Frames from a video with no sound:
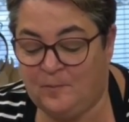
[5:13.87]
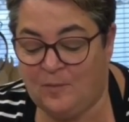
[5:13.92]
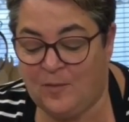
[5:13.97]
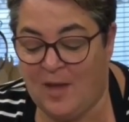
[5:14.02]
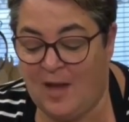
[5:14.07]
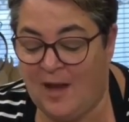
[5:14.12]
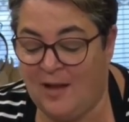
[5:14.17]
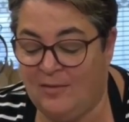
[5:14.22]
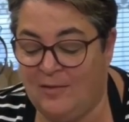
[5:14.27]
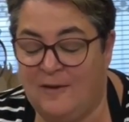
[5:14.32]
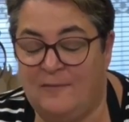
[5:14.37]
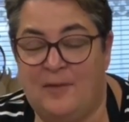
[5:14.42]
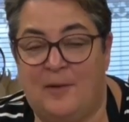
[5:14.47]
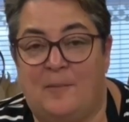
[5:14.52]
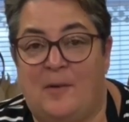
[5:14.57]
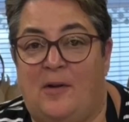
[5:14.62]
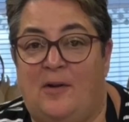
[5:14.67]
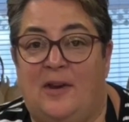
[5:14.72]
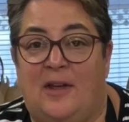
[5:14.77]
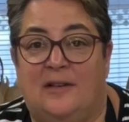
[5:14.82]
I love
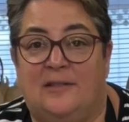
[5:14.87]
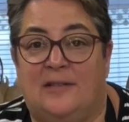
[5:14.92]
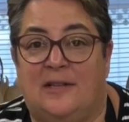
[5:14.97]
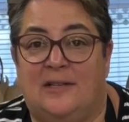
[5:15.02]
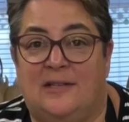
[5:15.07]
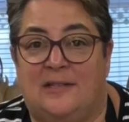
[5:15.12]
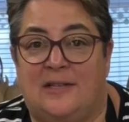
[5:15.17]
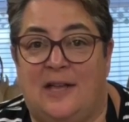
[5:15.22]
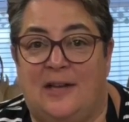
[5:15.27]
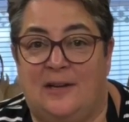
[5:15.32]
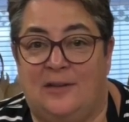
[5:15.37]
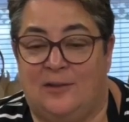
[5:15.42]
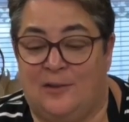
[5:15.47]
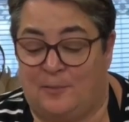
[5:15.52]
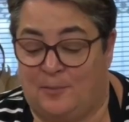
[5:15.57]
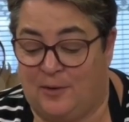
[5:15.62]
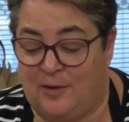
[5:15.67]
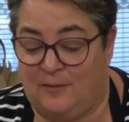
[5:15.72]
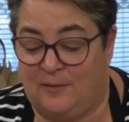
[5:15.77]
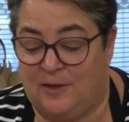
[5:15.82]
them. And as I said in the
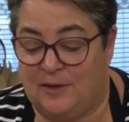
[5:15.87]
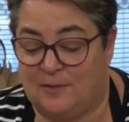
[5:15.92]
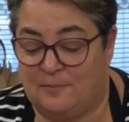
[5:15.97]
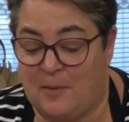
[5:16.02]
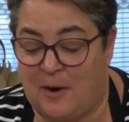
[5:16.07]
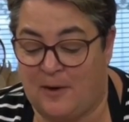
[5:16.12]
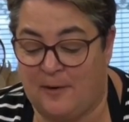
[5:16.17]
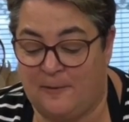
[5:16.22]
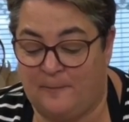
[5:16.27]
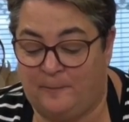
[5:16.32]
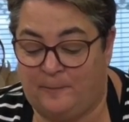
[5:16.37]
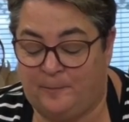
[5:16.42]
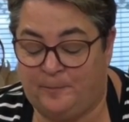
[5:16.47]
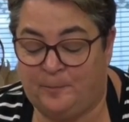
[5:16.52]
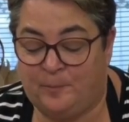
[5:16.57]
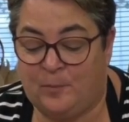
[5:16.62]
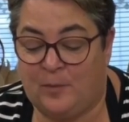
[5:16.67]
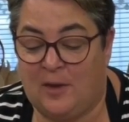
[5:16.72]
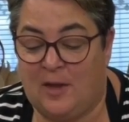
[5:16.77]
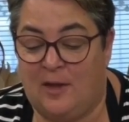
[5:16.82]
previous part,
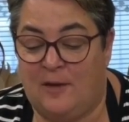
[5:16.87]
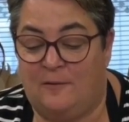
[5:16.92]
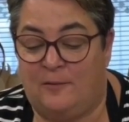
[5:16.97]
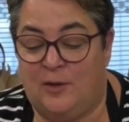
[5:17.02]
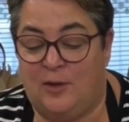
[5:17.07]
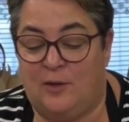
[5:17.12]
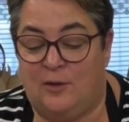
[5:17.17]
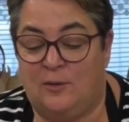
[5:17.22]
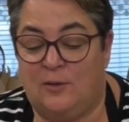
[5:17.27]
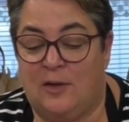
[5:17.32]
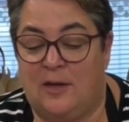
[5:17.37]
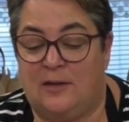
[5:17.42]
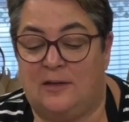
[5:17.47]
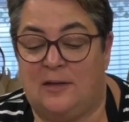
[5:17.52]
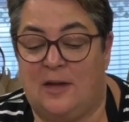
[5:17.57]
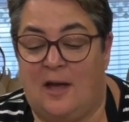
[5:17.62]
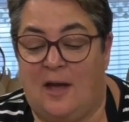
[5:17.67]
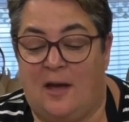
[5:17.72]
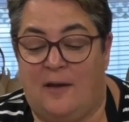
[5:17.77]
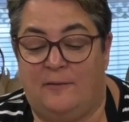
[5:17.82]
if you like
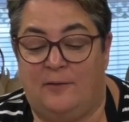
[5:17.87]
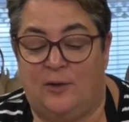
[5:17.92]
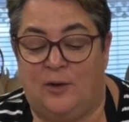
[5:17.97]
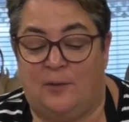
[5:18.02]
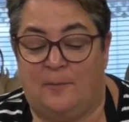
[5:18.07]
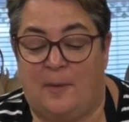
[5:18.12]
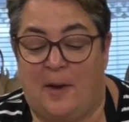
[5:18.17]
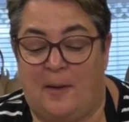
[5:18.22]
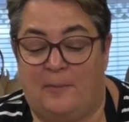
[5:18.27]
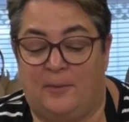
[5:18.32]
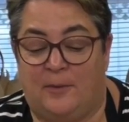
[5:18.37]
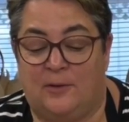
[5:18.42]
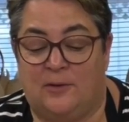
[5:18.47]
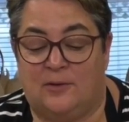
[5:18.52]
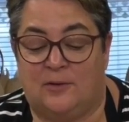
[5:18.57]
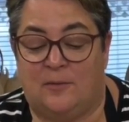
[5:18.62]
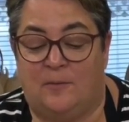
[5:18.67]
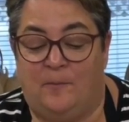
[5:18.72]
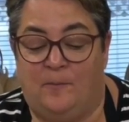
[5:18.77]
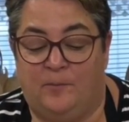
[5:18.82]
to have your
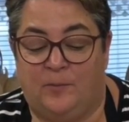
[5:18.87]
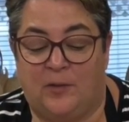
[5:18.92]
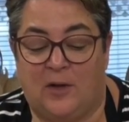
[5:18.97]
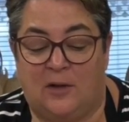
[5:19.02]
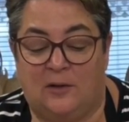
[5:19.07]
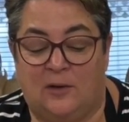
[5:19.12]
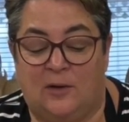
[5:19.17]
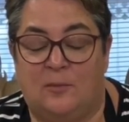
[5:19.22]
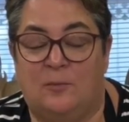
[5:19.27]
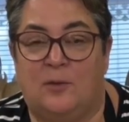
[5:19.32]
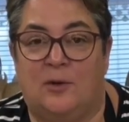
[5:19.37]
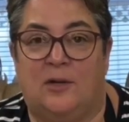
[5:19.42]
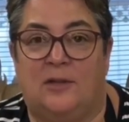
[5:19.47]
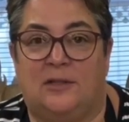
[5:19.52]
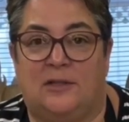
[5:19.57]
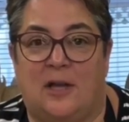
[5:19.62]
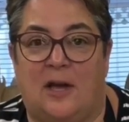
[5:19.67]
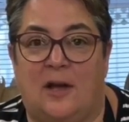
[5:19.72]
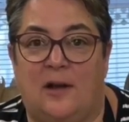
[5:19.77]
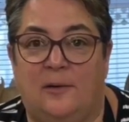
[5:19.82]
peppers a little more
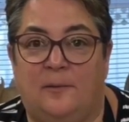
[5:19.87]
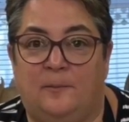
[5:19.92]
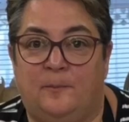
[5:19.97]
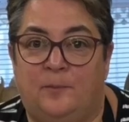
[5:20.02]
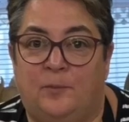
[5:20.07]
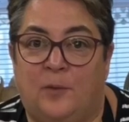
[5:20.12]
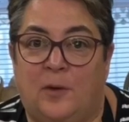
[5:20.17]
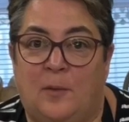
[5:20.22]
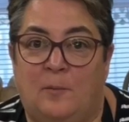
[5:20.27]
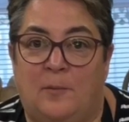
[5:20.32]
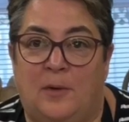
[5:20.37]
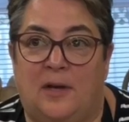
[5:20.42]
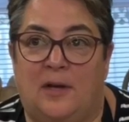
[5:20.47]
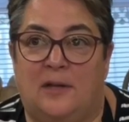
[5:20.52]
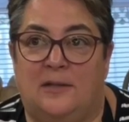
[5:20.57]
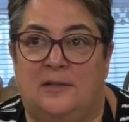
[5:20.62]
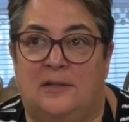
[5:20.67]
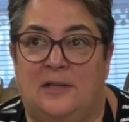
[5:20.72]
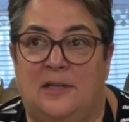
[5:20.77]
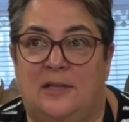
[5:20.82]
done,
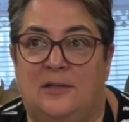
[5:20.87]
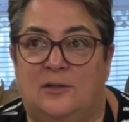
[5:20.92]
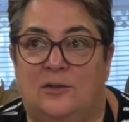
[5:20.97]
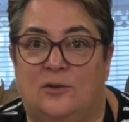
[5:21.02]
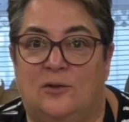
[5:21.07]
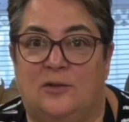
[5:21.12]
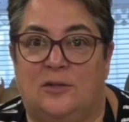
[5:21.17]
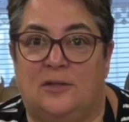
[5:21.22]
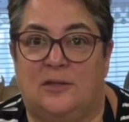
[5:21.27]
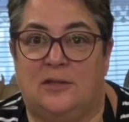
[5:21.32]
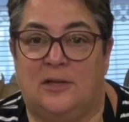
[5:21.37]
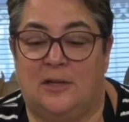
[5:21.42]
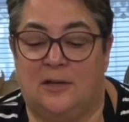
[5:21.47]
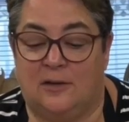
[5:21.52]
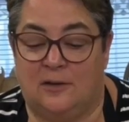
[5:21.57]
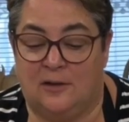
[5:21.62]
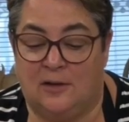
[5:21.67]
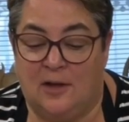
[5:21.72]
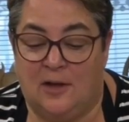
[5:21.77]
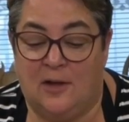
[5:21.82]
because these are
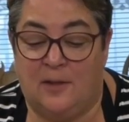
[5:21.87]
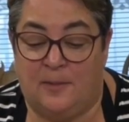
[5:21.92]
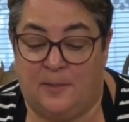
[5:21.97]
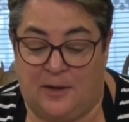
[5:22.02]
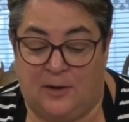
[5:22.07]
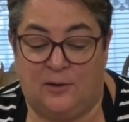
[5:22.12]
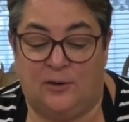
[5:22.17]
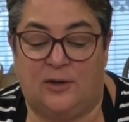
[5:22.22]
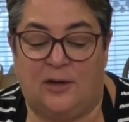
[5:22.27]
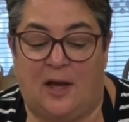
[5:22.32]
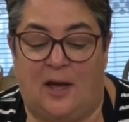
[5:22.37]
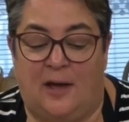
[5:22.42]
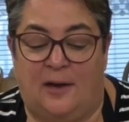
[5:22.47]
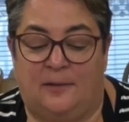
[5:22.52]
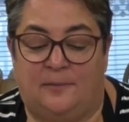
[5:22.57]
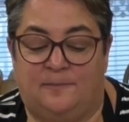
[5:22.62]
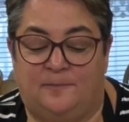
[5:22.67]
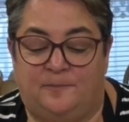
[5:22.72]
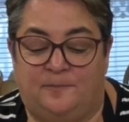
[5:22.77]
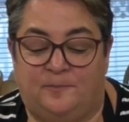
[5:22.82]
still, they're
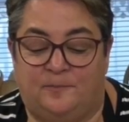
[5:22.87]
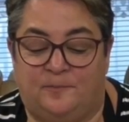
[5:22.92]
done.